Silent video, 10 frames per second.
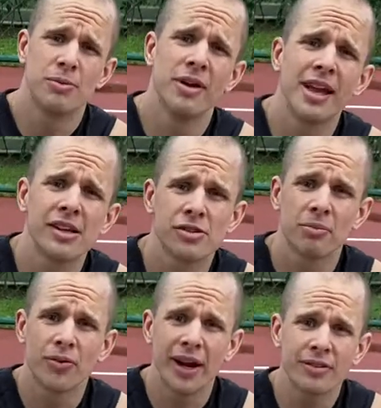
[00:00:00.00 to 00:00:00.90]
will get
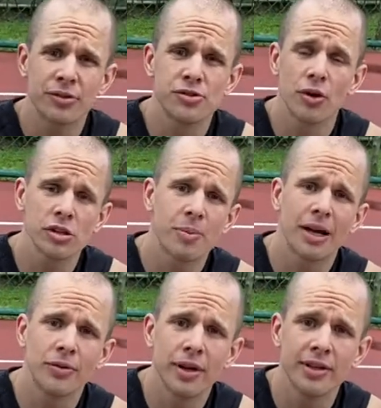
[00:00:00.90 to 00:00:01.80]
some great results by
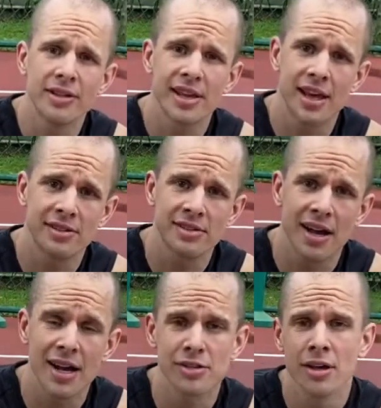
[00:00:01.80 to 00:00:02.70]
doing this
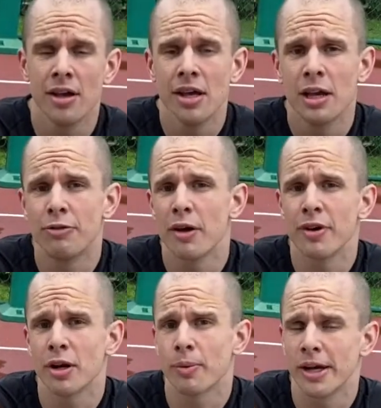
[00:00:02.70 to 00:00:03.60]
exercise. If you have
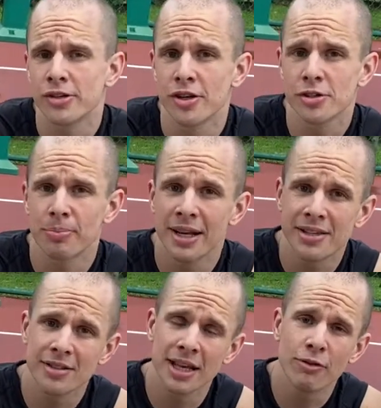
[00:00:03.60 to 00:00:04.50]
any questions,
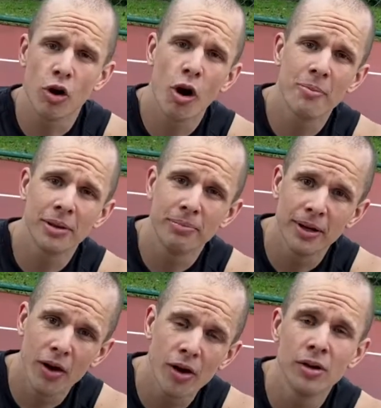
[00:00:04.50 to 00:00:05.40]
please leave a comment
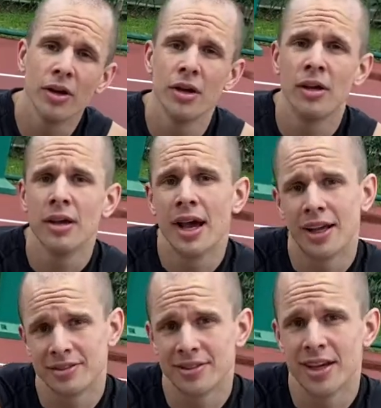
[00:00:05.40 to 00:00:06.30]
below
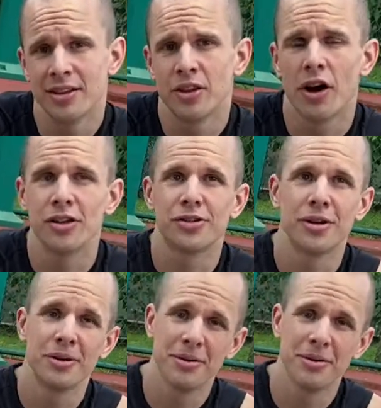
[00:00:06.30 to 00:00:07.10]
and stay in touch.